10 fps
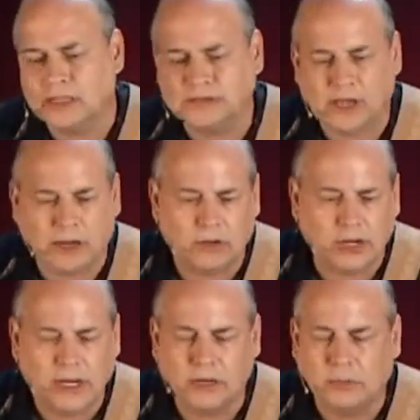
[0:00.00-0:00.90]
that sound
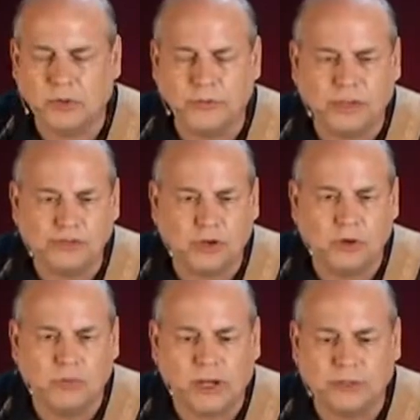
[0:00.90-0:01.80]
on any number of my
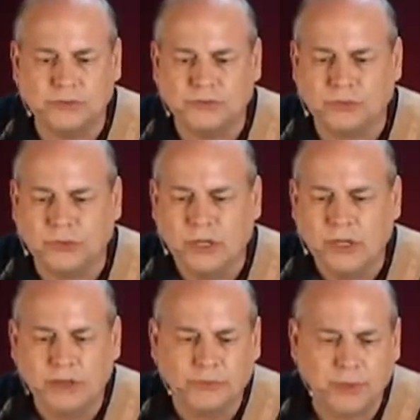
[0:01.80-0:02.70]
solo records or
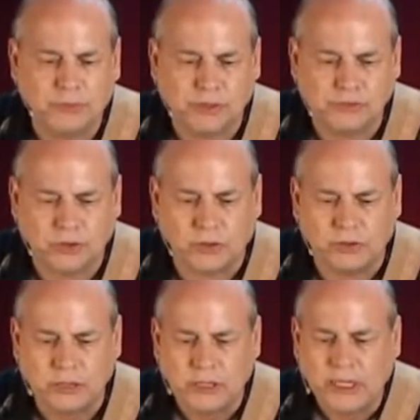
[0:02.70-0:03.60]
three-ring
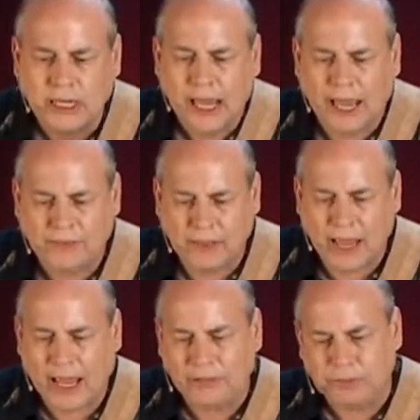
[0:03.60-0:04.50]
circle.
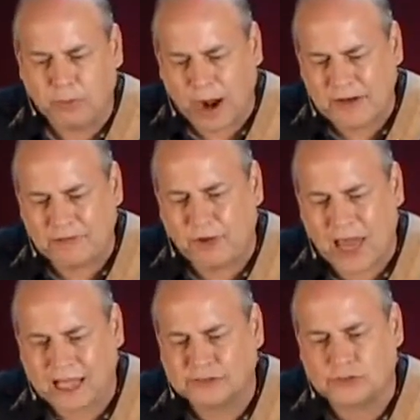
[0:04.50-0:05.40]
And bright
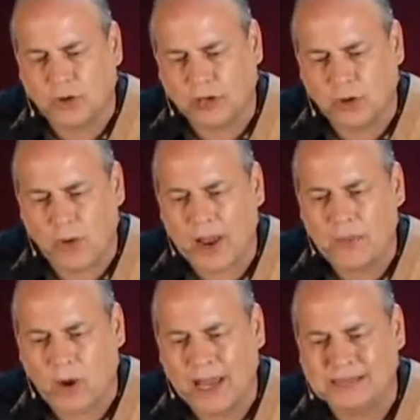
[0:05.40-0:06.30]
flats are a great
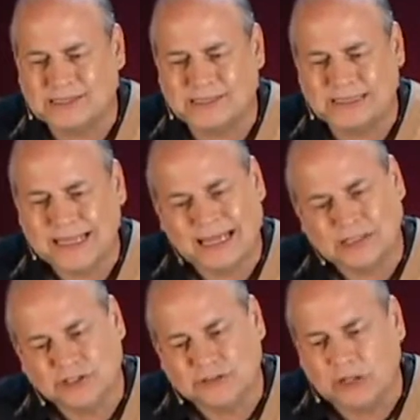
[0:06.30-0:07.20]
way to
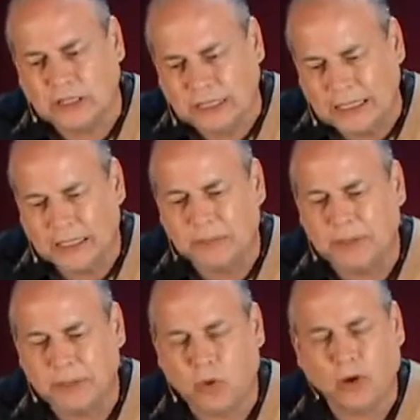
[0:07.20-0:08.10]
get just a little
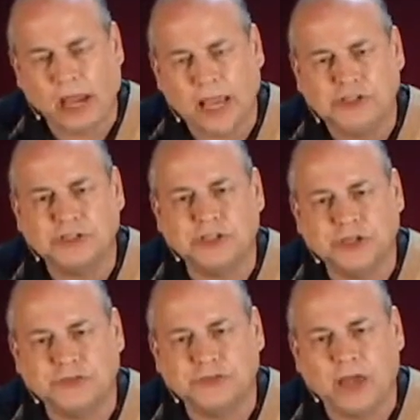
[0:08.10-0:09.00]
bit more edge into
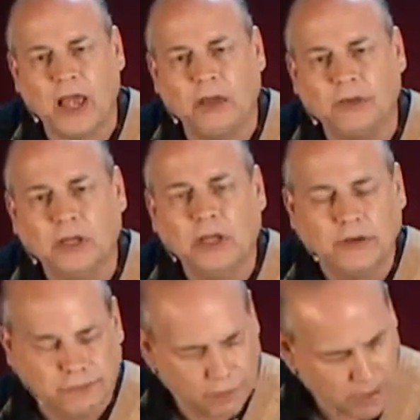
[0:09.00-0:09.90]
your sound
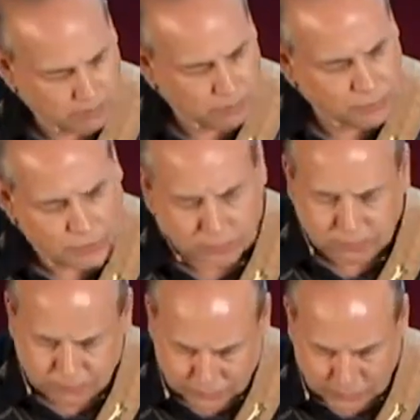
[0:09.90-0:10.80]
from
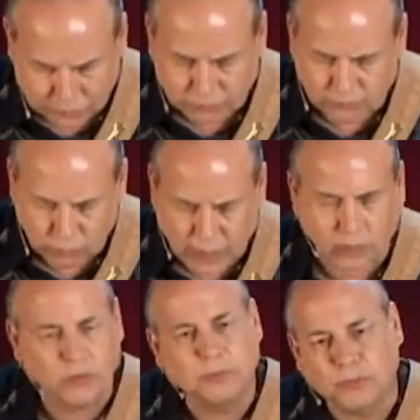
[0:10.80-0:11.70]
these
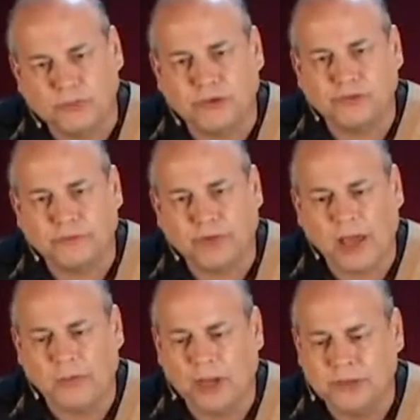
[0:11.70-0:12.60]
regular precision
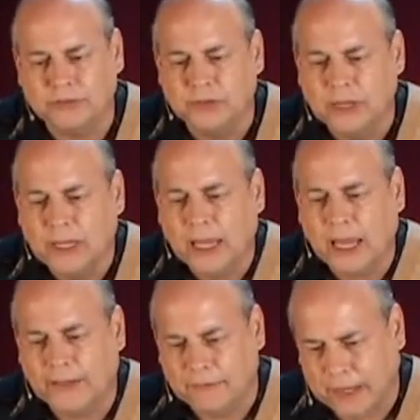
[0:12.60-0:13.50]
flat wounds.
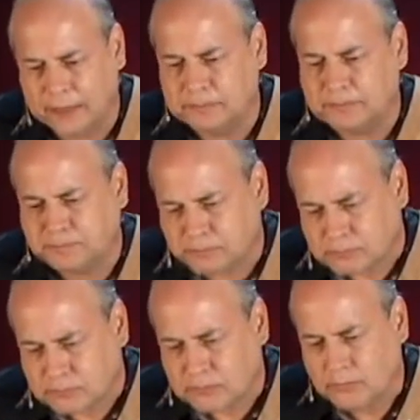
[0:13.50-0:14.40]
And then
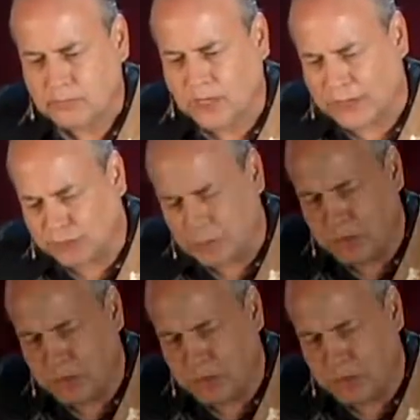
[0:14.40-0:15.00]
as we